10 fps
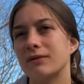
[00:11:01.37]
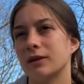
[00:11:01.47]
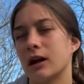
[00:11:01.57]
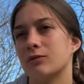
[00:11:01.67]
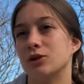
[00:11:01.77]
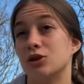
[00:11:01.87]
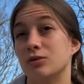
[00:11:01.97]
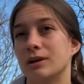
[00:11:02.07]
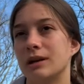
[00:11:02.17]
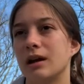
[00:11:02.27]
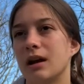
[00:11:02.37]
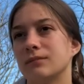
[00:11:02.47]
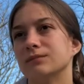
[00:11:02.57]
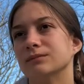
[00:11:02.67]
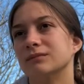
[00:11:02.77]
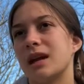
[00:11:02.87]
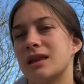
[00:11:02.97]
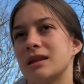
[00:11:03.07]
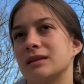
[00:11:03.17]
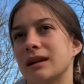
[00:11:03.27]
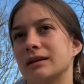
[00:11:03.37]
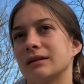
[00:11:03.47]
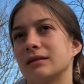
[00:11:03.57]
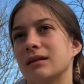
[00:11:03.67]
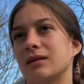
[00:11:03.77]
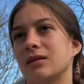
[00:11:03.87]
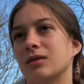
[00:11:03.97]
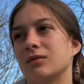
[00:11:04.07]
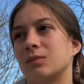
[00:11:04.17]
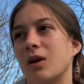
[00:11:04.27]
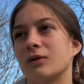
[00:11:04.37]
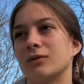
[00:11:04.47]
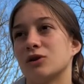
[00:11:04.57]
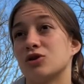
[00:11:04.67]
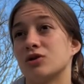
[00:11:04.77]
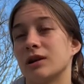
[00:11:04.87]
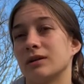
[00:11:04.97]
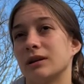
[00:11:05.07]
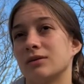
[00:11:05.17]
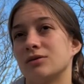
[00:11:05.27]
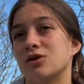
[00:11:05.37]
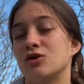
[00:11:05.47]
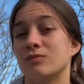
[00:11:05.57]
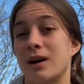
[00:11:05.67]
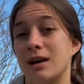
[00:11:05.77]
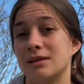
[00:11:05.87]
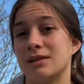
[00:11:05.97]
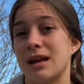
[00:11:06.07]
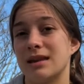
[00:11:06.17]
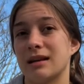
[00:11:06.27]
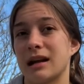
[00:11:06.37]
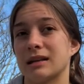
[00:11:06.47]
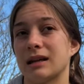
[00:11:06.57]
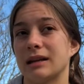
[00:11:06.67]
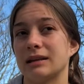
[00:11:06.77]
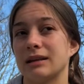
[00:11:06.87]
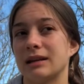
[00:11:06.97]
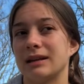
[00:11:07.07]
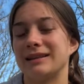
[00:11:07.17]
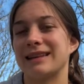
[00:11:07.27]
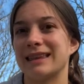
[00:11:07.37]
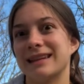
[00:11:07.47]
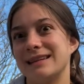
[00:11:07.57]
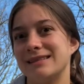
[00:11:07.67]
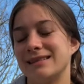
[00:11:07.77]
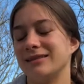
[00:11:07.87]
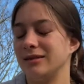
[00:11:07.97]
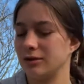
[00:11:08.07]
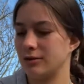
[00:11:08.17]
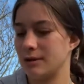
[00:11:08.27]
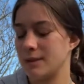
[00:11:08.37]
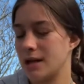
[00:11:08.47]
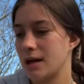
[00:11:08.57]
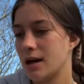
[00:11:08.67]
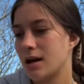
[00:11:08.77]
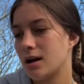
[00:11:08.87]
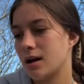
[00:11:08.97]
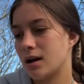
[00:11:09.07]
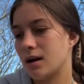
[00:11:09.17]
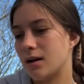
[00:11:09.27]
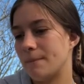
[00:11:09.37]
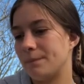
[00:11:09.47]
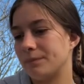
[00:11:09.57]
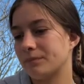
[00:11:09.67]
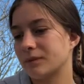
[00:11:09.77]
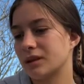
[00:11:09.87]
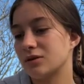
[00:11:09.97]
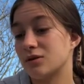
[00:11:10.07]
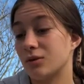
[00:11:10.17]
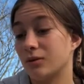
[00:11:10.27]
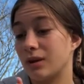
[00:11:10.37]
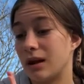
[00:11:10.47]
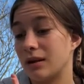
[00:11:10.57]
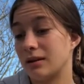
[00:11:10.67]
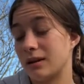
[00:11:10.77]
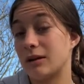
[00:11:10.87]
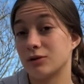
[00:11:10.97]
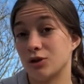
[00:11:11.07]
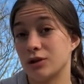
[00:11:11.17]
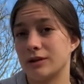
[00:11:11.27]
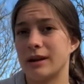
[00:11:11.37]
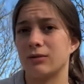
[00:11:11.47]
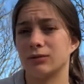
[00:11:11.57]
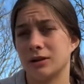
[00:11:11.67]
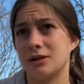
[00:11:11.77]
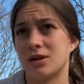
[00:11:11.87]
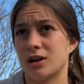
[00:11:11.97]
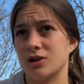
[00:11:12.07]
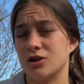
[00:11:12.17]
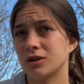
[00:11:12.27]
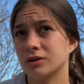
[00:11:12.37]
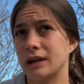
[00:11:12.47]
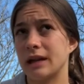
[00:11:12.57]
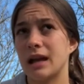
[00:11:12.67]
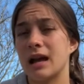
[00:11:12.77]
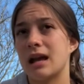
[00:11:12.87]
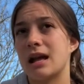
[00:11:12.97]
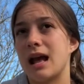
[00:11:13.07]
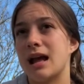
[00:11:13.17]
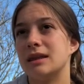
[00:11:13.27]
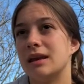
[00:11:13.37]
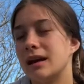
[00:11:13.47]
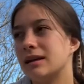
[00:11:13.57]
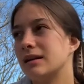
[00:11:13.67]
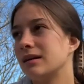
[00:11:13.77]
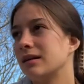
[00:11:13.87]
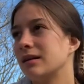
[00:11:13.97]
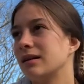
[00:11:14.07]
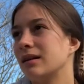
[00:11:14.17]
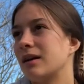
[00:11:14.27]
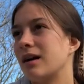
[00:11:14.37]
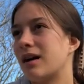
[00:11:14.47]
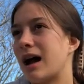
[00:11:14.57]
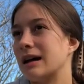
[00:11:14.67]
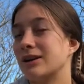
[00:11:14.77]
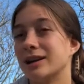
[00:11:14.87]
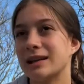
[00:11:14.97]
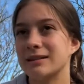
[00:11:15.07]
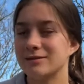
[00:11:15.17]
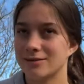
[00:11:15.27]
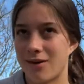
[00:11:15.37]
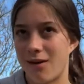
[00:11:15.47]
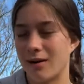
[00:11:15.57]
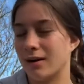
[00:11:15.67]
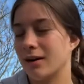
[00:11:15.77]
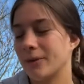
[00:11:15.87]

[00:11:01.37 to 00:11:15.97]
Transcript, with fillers: feel like I would do it. And then like probably for a straight like two months. And then I'd like get lazy. You know what I mean? Um, so that retreat, like I really started journaling. And then I got in Caitlin's car